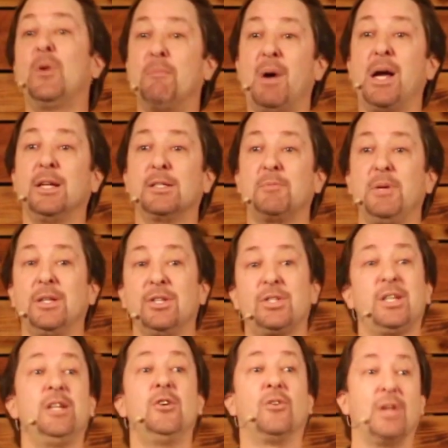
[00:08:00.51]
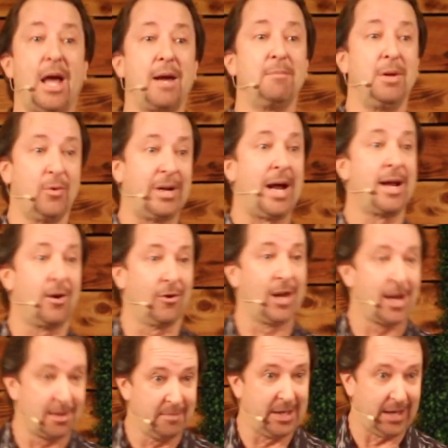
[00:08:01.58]
reminds me that she don't like me when I don't
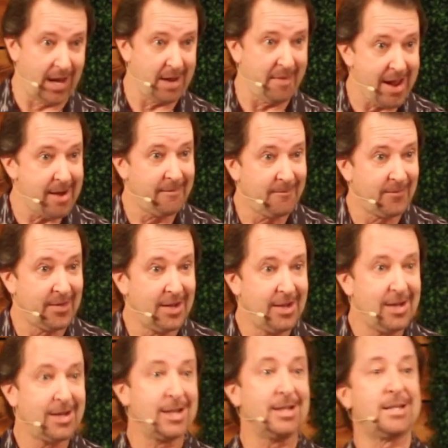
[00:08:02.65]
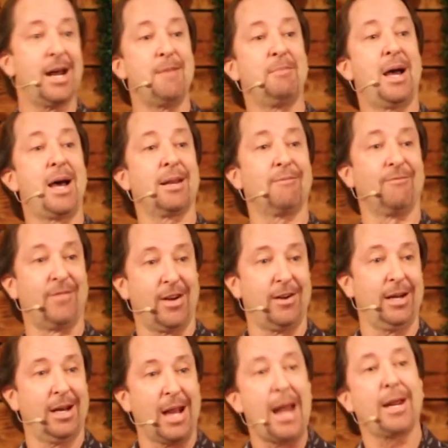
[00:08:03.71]
like me. Amen? Because I'm not
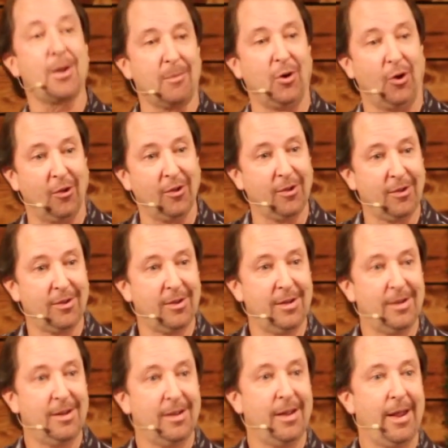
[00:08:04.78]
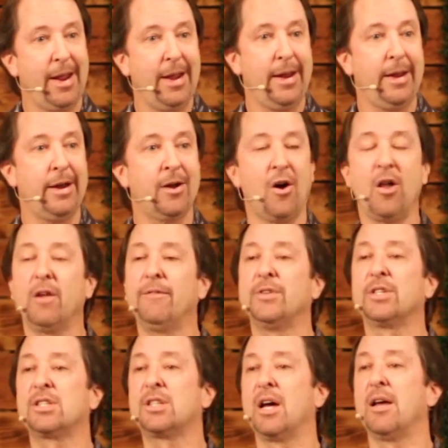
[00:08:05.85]
very likable. And all of a
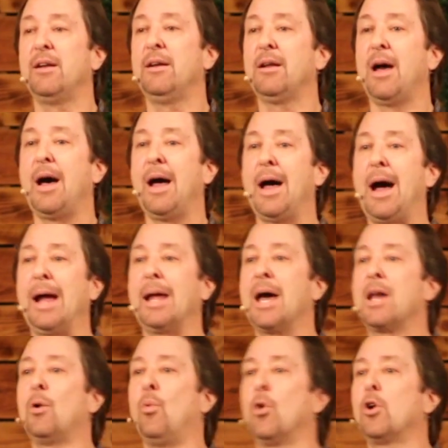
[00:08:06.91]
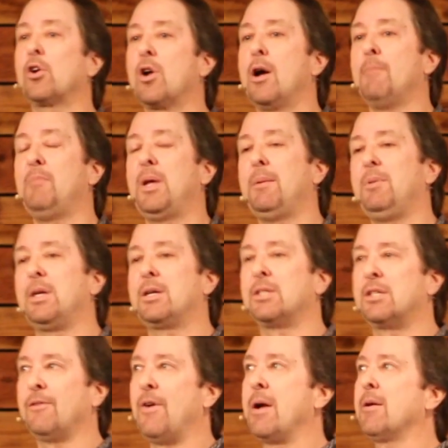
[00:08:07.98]
sudden, I got to work on me,
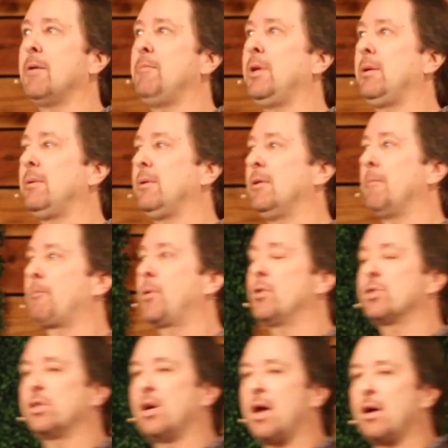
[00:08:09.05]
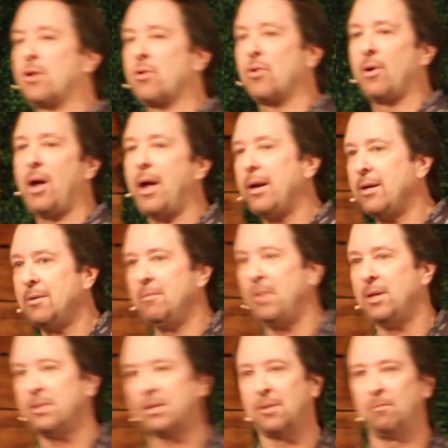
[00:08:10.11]
because if I'm going to be the person God created
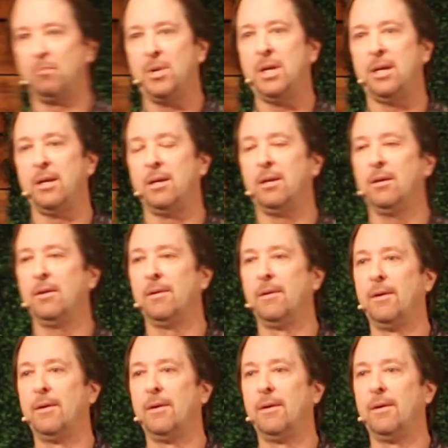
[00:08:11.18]
me to be,